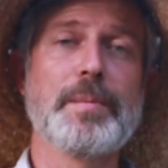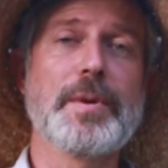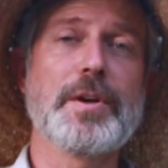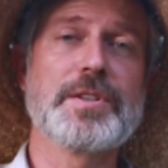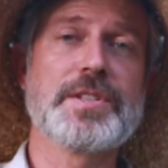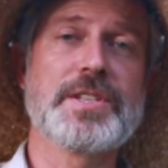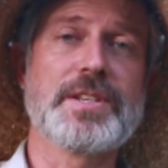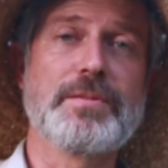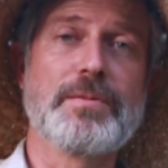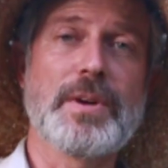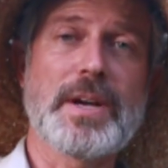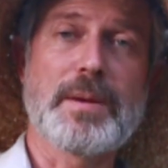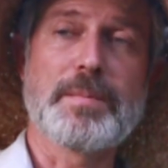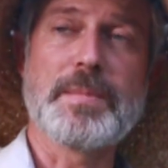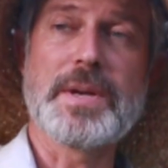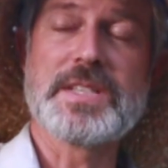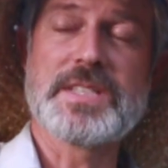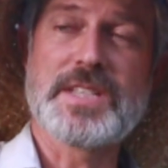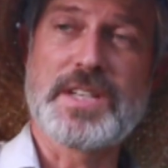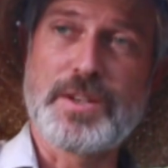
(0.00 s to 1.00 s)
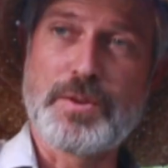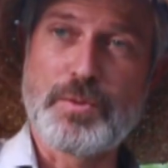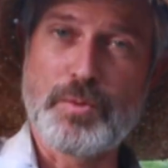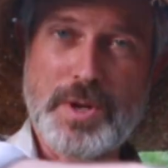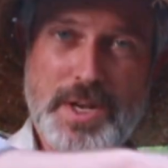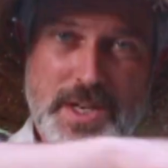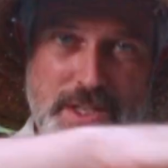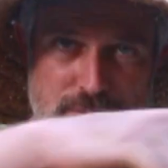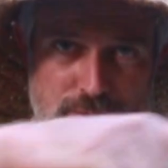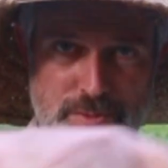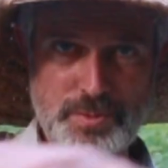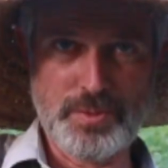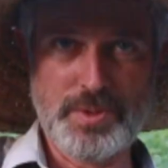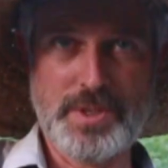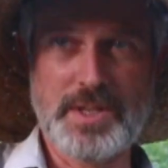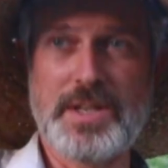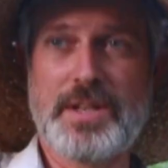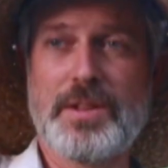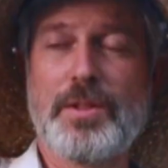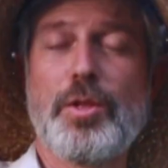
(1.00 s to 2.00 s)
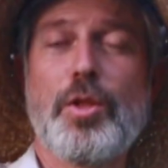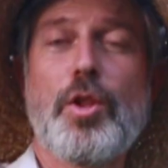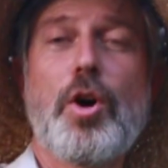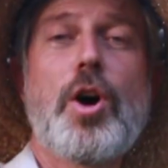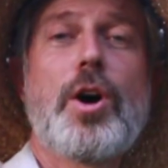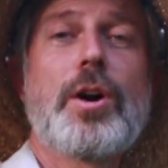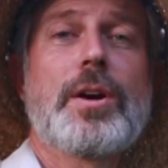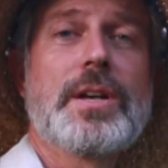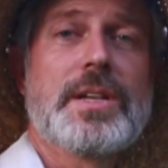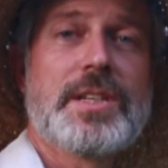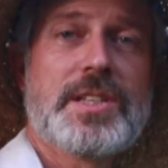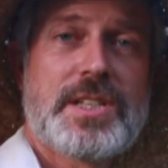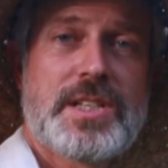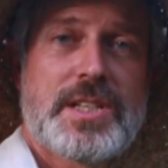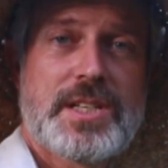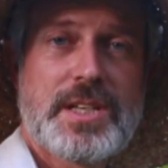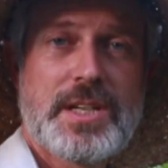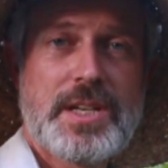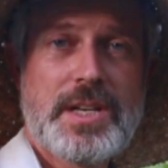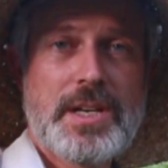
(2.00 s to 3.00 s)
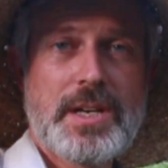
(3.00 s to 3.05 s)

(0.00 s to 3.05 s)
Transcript: Mollison recommends that you run it through the longest